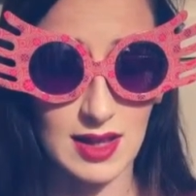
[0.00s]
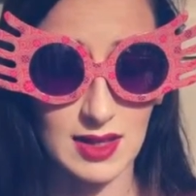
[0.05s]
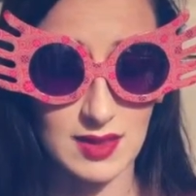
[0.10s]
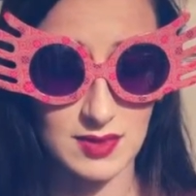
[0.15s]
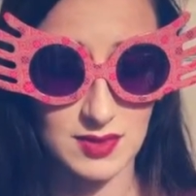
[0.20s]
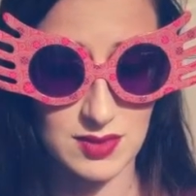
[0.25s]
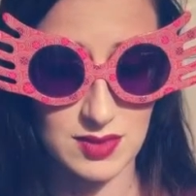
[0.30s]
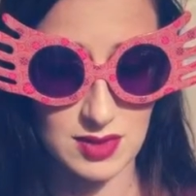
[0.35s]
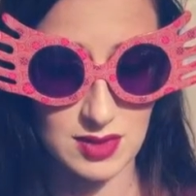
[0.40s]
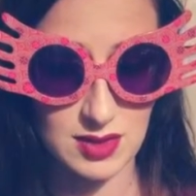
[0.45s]

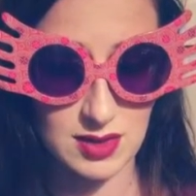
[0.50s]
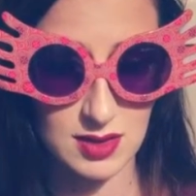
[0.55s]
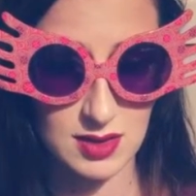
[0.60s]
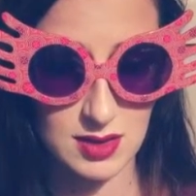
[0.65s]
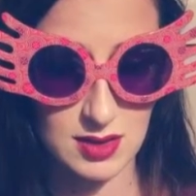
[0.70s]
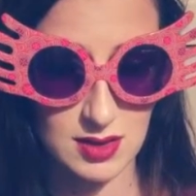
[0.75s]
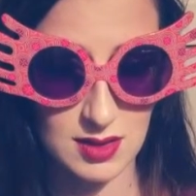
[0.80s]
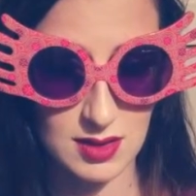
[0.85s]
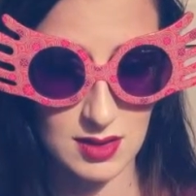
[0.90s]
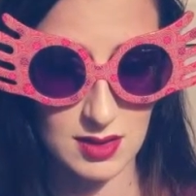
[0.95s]
And
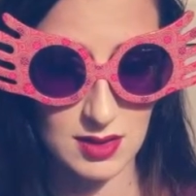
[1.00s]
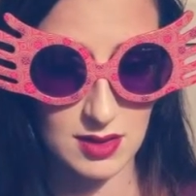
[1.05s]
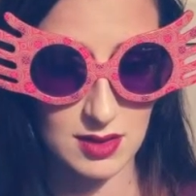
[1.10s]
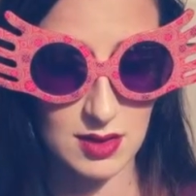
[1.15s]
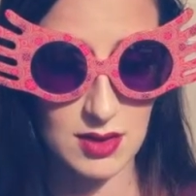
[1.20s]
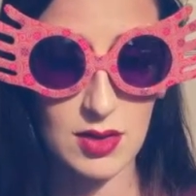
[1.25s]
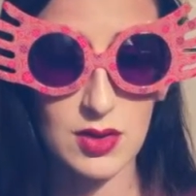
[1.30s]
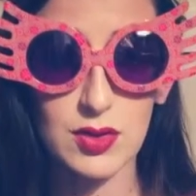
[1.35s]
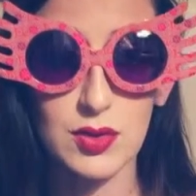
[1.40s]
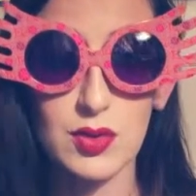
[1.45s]

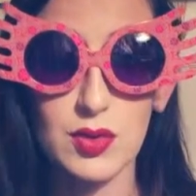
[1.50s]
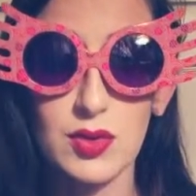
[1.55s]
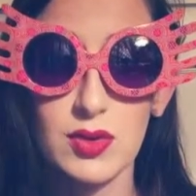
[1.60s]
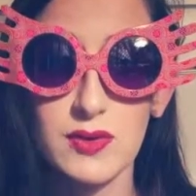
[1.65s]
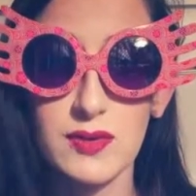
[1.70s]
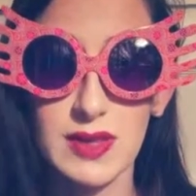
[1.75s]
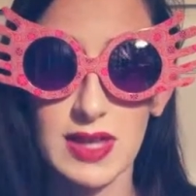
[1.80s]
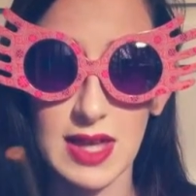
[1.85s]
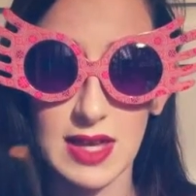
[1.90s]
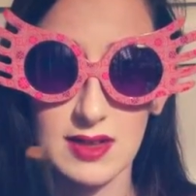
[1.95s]

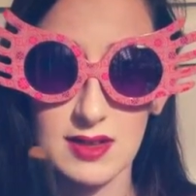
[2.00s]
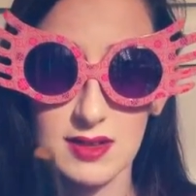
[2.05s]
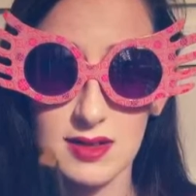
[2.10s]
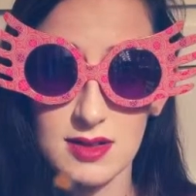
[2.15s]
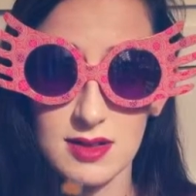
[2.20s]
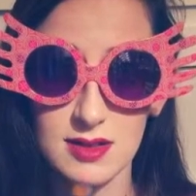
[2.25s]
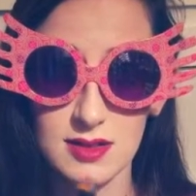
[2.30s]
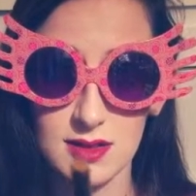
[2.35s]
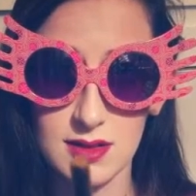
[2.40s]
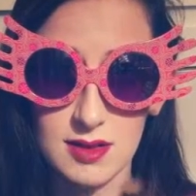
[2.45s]
don't
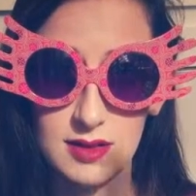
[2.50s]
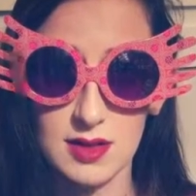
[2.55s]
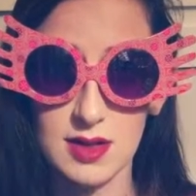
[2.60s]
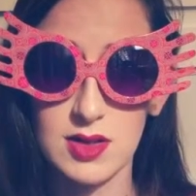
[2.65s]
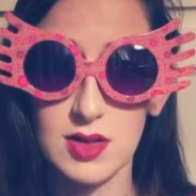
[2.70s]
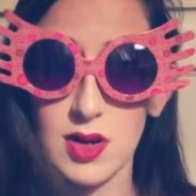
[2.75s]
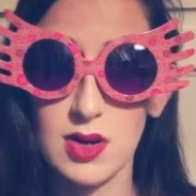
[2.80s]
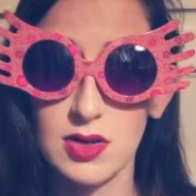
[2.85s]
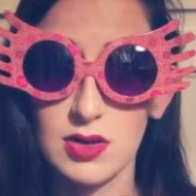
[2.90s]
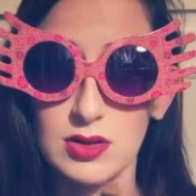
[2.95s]
forget
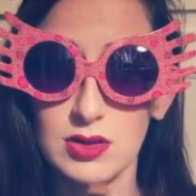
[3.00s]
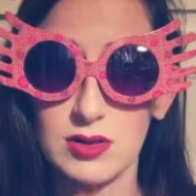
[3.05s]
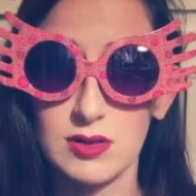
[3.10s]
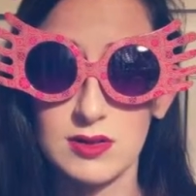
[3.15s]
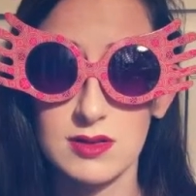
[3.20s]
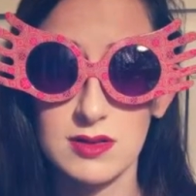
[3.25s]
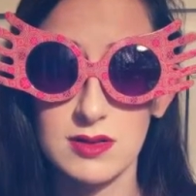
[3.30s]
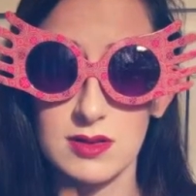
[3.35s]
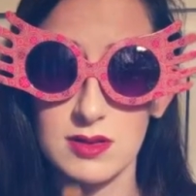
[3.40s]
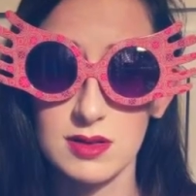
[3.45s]
the
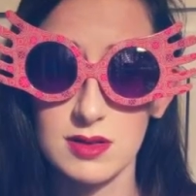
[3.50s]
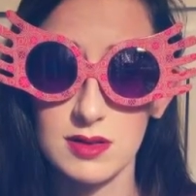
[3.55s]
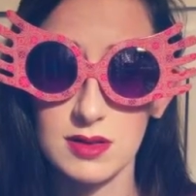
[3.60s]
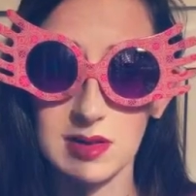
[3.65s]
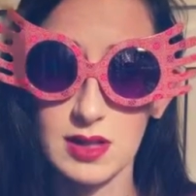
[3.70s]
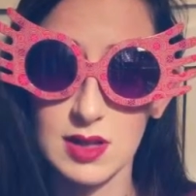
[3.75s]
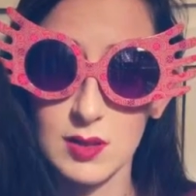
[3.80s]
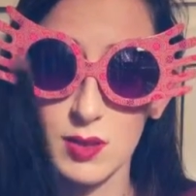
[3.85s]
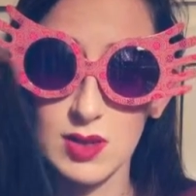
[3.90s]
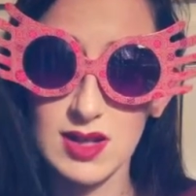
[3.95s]
nargles.
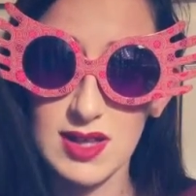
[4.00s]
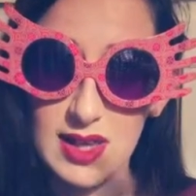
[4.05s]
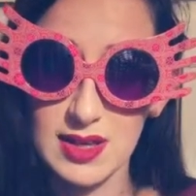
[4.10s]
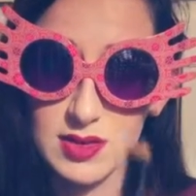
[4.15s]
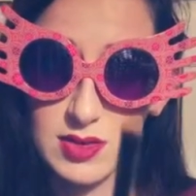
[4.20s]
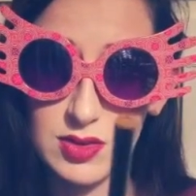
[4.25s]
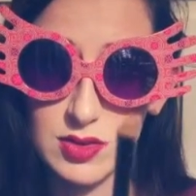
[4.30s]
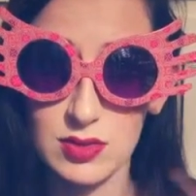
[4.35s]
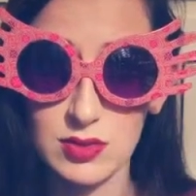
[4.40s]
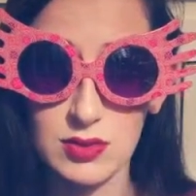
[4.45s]
They will
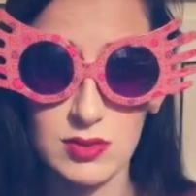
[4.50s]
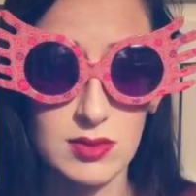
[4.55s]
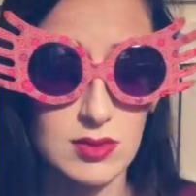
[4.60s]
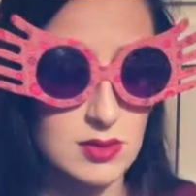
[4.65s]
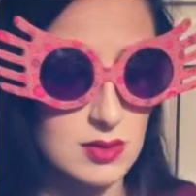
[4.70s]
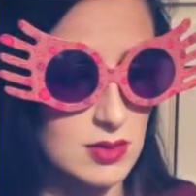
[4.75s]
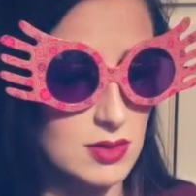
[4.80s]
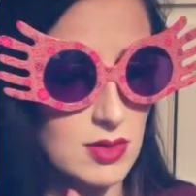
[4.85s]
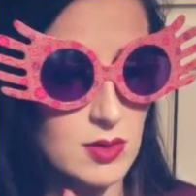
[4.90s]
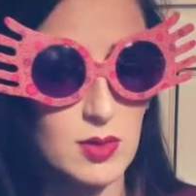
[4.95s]
get you.
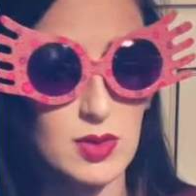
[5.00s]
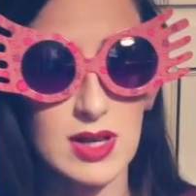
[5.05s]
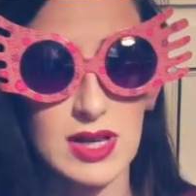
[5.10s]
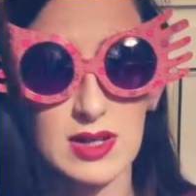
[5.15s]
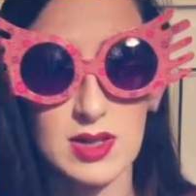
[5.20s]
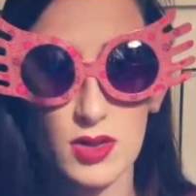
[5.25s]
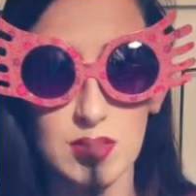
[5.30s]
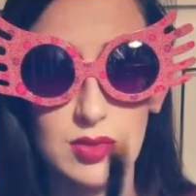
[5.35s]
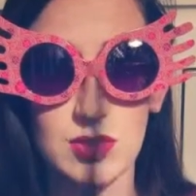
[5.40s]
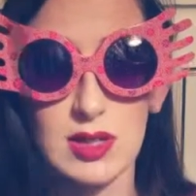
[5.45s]
No, they
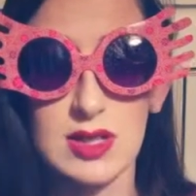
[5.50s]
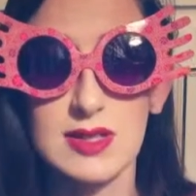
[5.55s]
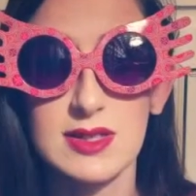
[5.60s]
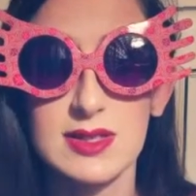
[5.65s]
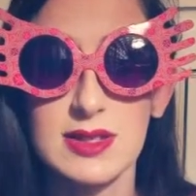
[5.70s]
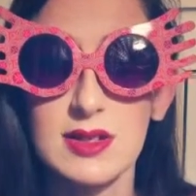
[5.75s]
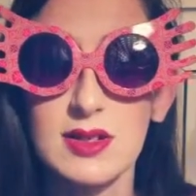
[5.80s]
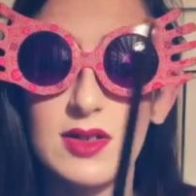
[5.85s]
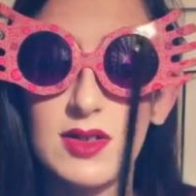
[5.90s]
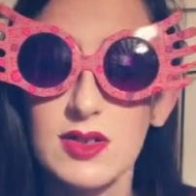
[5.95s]
won't get you.
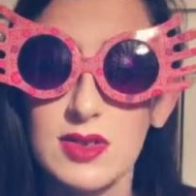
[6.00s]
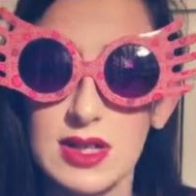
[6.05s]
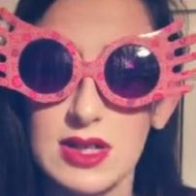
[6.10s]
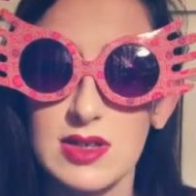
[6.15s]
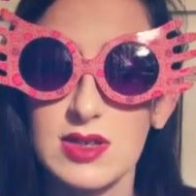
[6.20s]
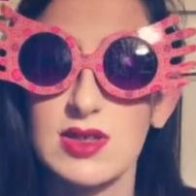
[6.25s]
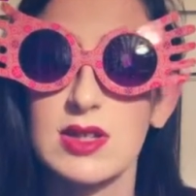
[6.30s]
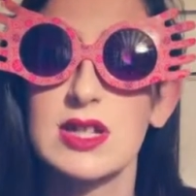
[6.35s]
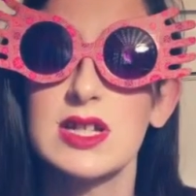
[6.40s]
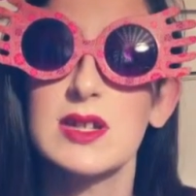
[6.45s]
They'll steal your
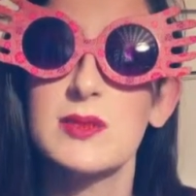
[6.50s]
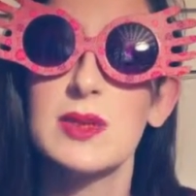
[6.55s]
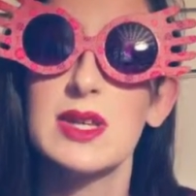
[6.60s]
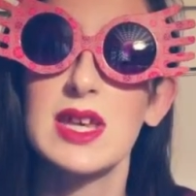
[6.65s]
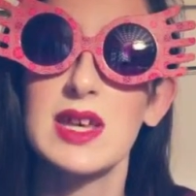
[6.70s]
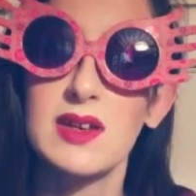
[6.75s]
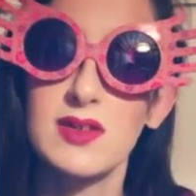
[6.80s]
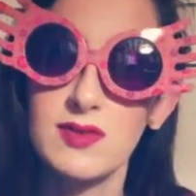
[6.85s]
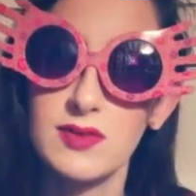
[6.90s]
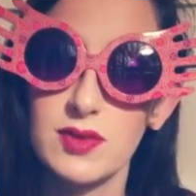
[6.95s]
things. You need to
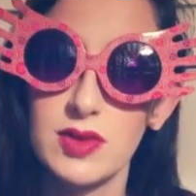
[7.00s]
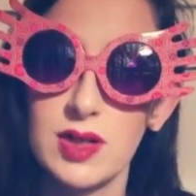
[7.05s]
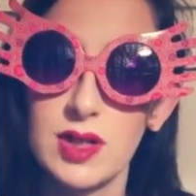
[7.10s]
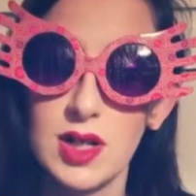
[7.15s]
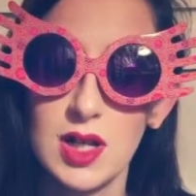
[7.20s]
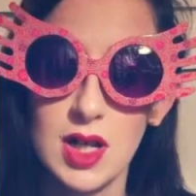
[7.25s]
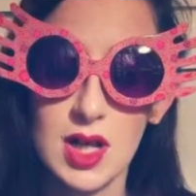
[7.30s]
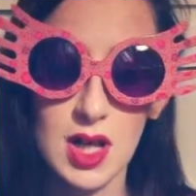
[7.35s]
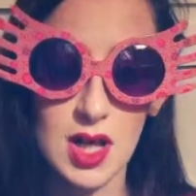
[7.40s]
be careful.